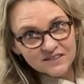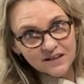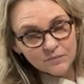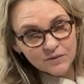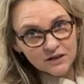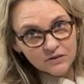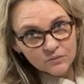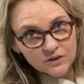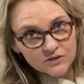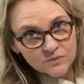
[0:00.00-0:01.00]
Let me know
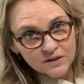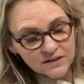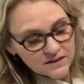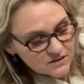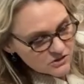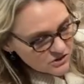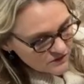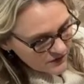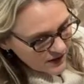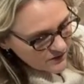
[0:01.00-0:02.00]
which one is your
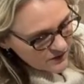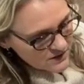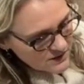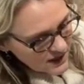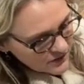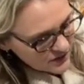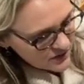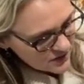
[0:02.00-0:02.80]
favorite down in the